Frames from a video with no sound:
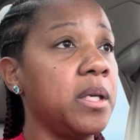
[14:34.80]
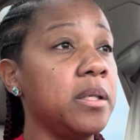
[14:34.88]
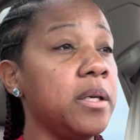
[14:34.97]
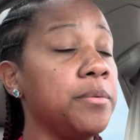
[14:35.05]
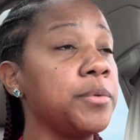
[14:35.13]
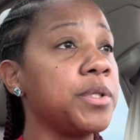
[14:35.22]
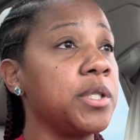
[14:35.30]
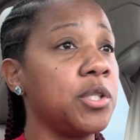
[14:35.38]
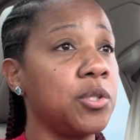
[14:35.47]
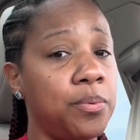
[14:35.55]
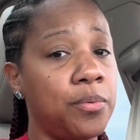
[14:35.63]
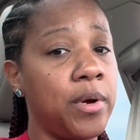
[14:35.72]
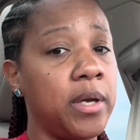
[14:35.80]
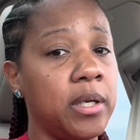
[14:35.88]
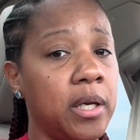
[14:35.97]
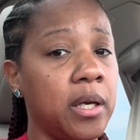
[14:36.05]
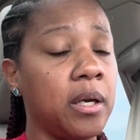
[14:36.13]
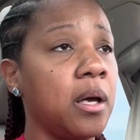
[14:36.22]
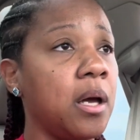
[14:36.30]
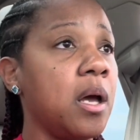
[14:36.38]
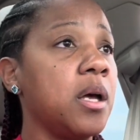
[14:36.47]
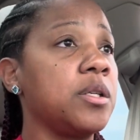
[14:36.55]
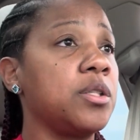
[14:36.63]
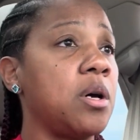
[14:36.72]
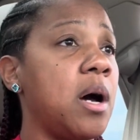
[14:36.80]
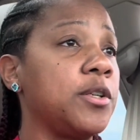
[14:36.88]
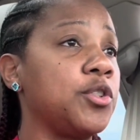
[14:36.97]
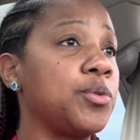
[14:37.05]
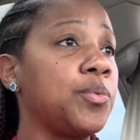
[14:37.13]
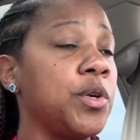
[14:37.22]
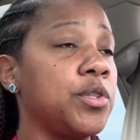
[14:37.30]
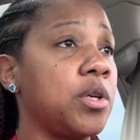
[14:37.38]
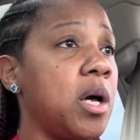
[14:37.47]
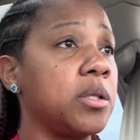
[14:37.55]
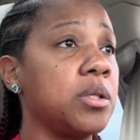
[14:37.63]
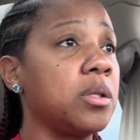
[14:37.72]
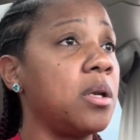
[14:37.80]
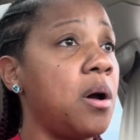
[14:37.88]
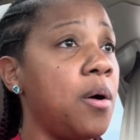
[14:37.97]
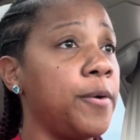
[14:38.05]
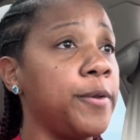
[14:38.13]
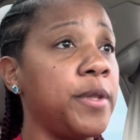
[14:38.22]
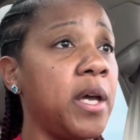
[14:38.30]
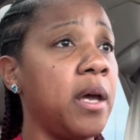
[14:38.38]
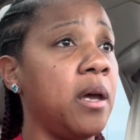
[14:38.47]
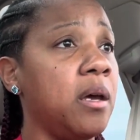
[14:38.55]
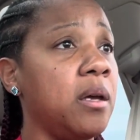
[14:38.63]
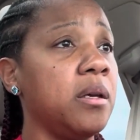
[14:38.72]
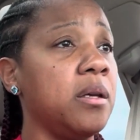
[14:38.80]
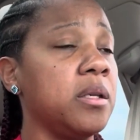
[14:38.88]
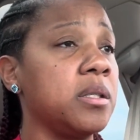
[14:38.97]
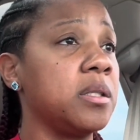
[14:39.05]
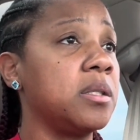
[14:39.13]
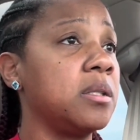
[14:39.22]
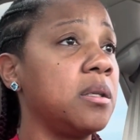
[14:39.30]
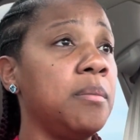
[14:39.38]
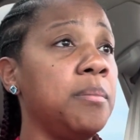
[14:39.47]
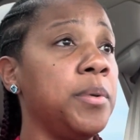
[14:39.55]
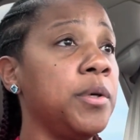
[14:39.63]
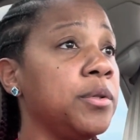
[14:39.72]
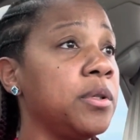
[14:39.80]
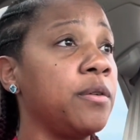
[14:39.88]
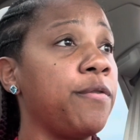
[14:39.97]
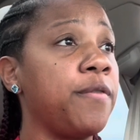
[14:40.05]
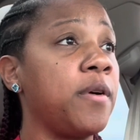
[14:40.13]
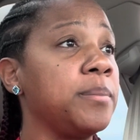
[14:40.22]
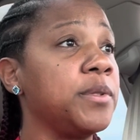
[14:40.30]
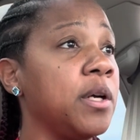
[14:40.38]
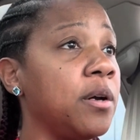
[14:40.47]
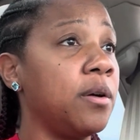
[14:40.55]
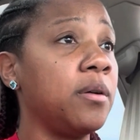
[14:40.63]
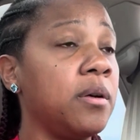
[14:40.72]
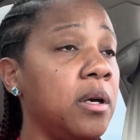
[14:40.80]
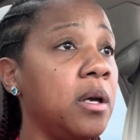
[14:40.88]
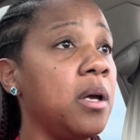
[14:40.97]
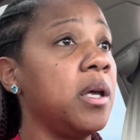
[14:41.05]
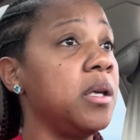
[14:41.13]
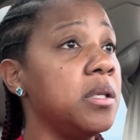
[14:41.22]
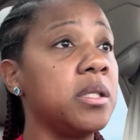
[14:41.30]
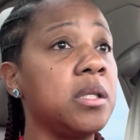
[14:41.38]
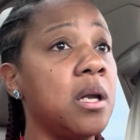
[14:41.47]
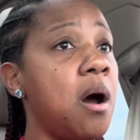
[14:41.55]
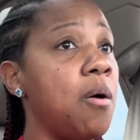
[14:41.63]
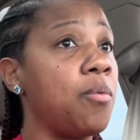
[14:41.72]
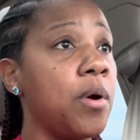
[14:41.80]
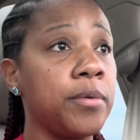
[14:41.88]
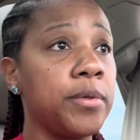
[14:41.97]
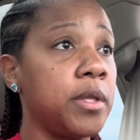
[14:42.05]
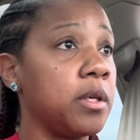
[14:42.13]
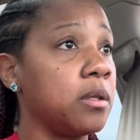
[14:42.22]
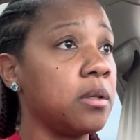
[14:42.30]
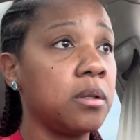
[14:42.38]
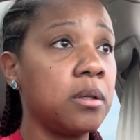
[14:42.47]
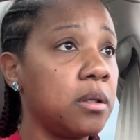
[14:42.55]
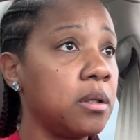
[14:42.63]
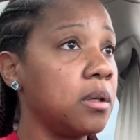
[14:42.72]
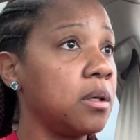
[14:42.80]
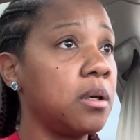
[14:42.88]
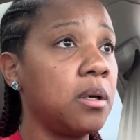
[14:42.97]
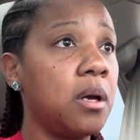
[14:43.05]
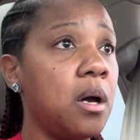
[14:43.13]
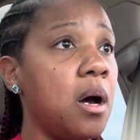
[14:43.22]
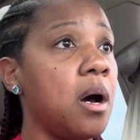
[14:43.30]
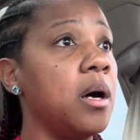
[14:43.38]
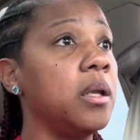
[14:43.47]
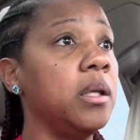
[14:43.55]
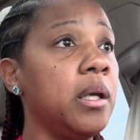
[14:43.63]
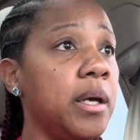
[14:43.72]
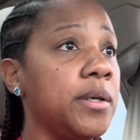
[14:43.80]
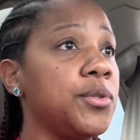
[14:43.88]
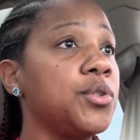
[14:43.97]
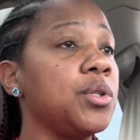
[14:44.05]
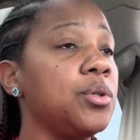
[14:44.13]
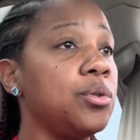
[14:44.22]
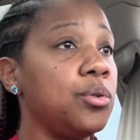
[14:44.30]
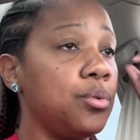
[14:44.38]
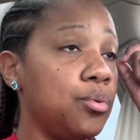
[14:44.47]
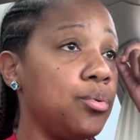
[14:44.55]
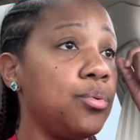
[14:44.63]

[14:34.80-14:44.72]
It was disappointing. So I just want y'all to know that it's building from dirt is not worth it unless you